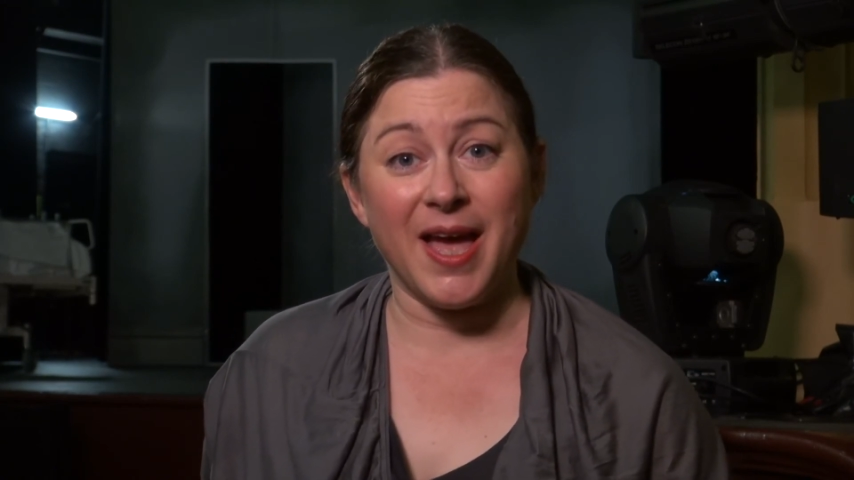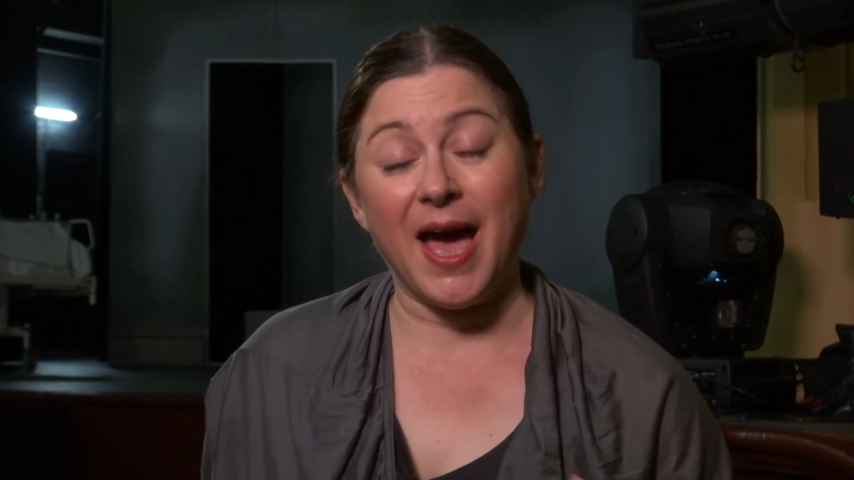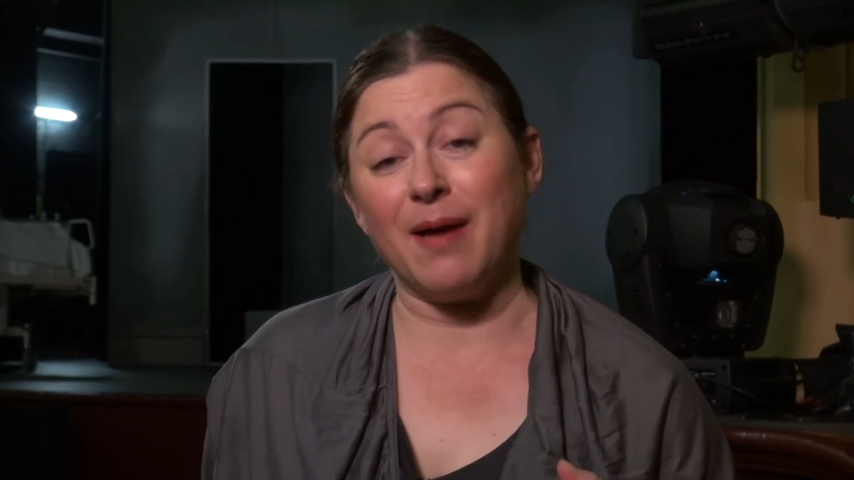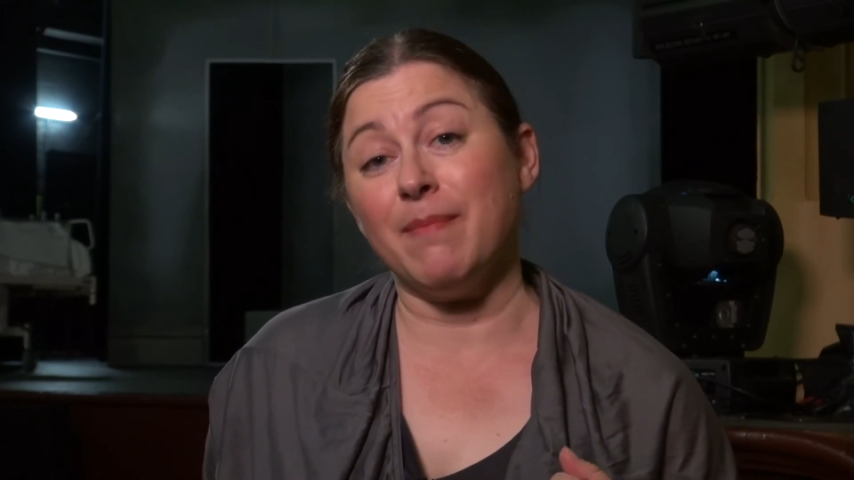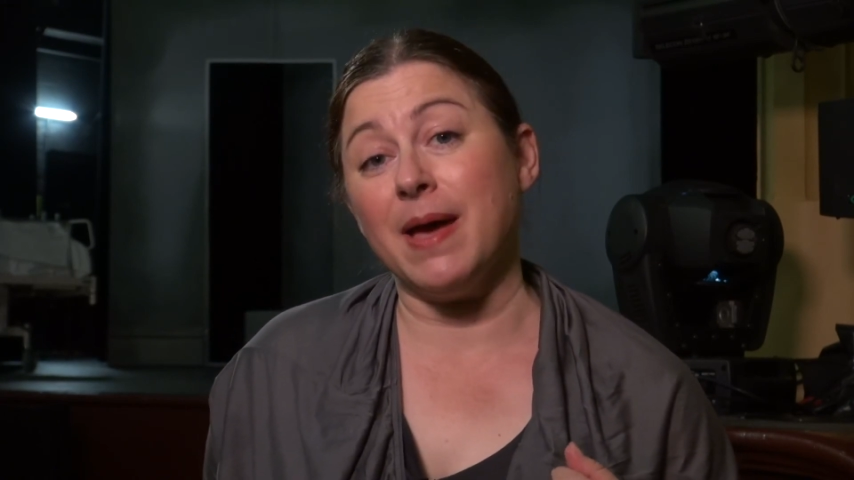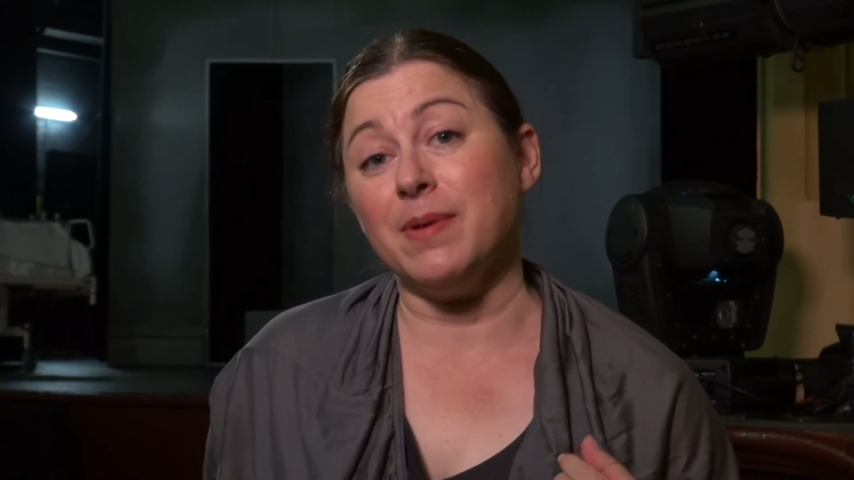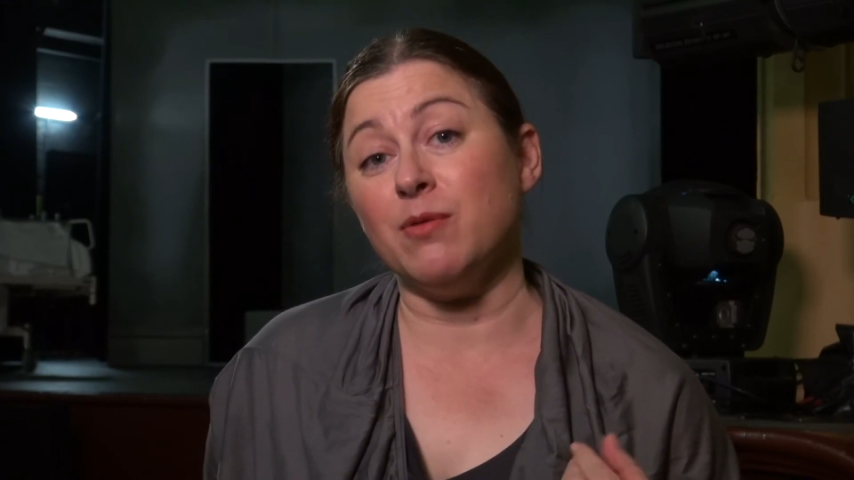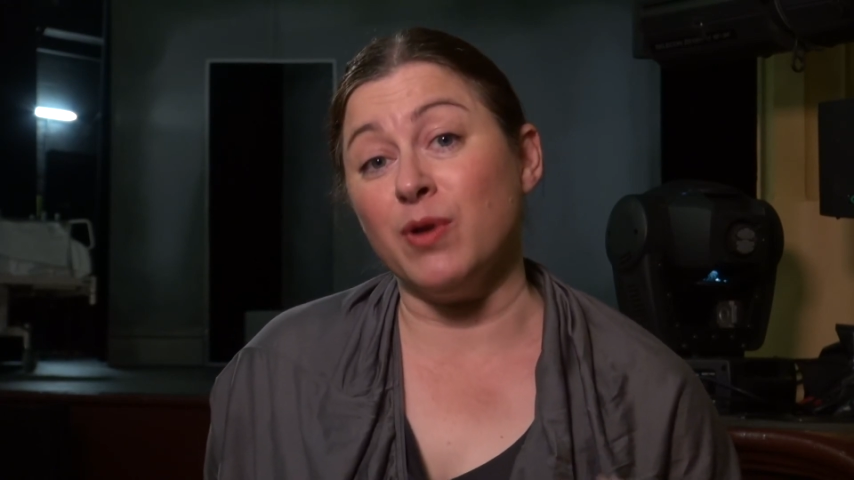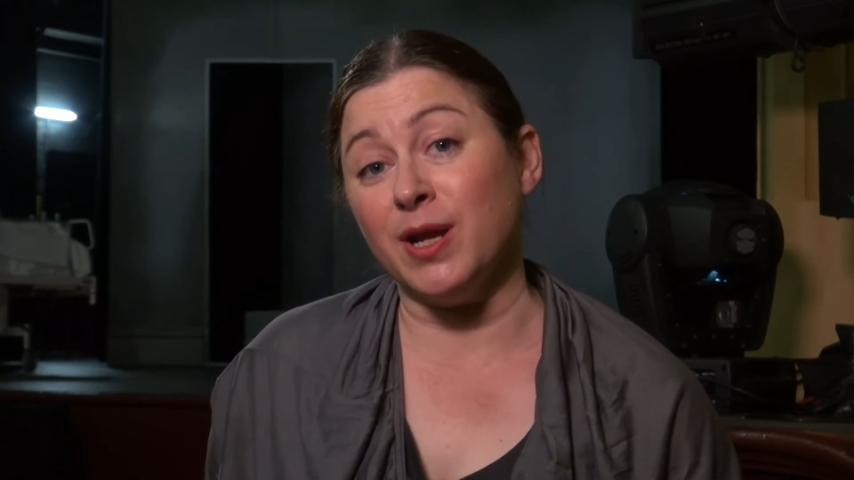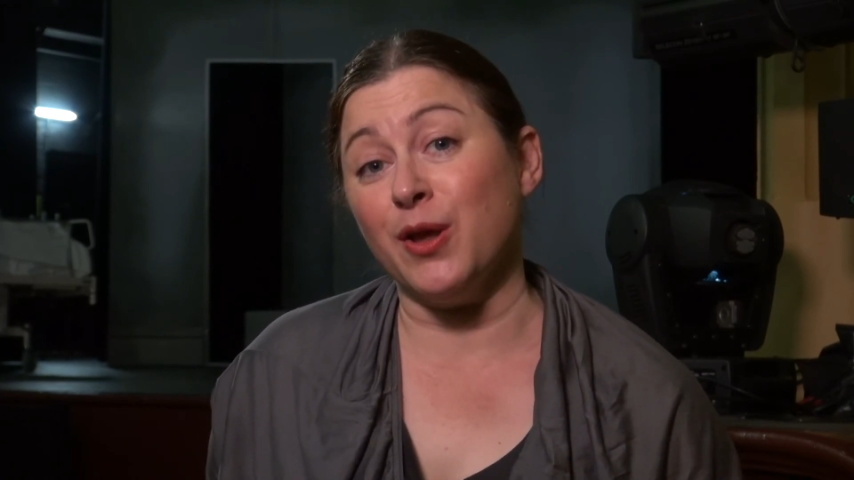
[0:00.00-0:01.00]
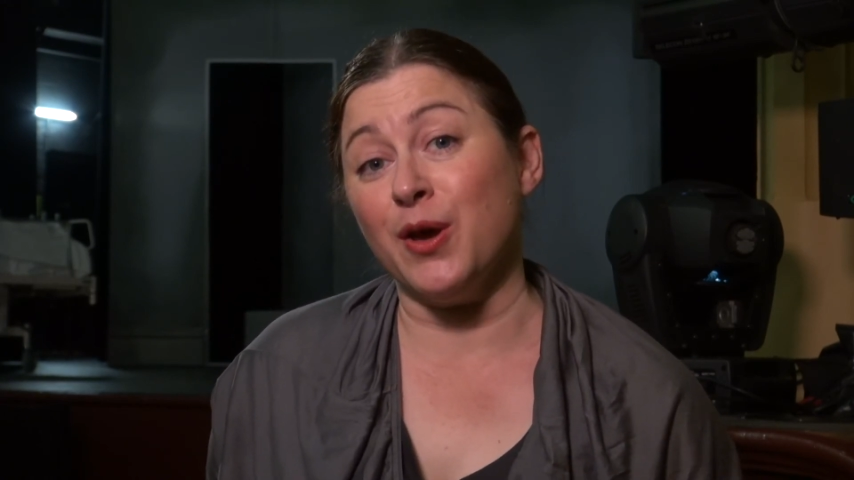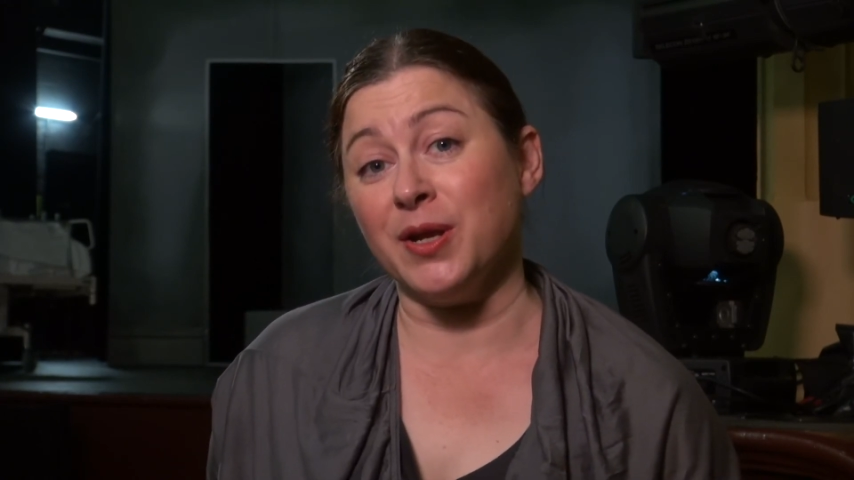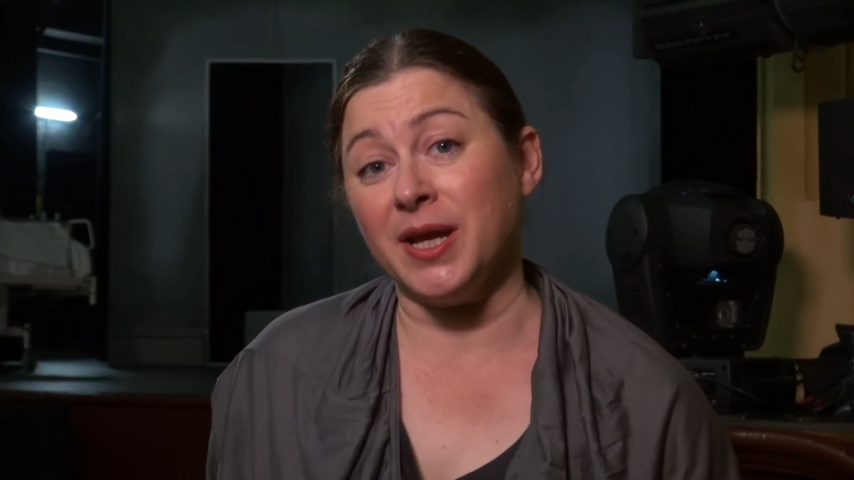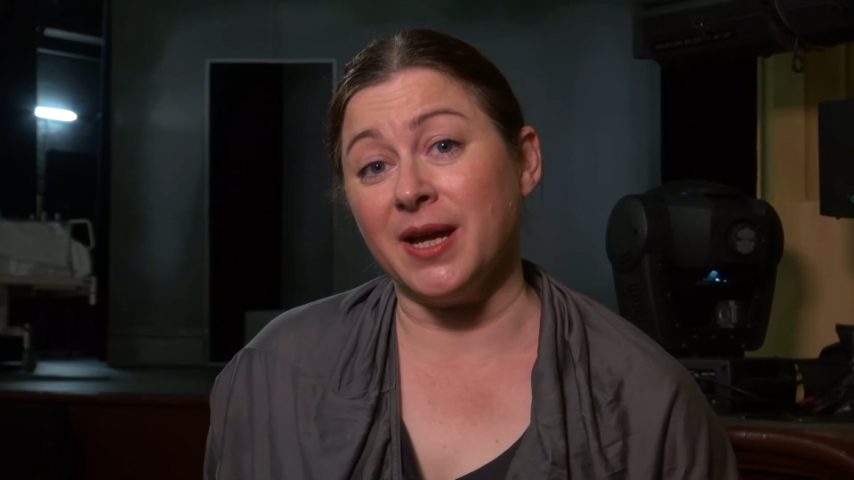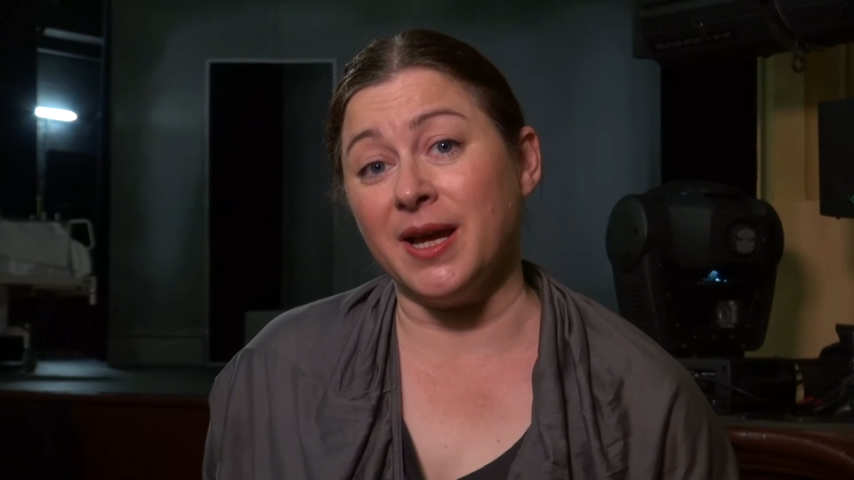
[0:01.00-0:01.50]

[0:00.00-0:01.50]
and maybe relearning.